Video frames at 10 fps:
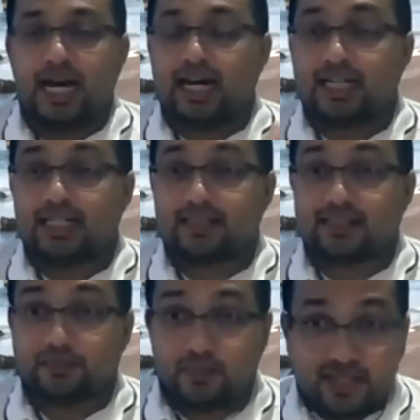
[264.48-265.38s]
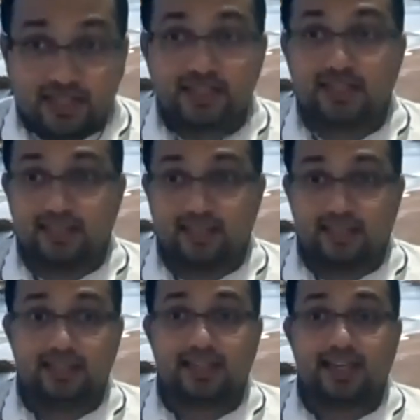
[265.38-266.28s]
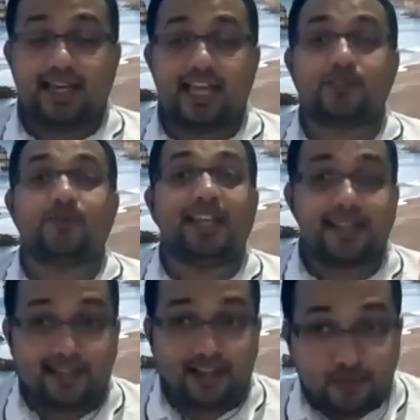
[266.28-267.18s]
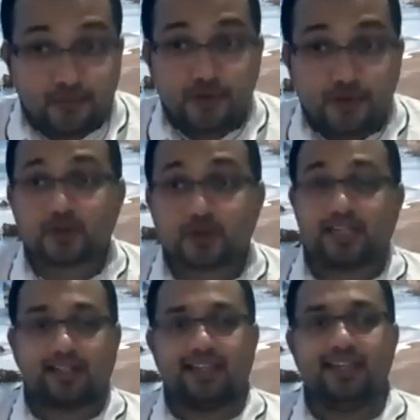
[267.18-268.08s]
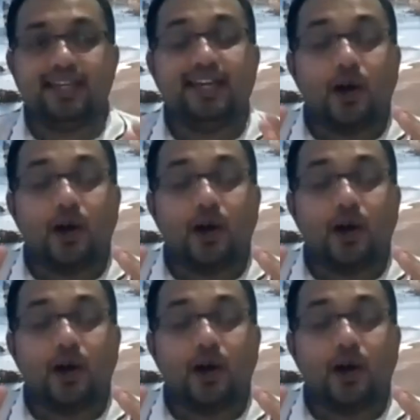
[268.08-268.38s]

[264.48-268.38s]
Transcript: And surprisingly, as well as unfortunately,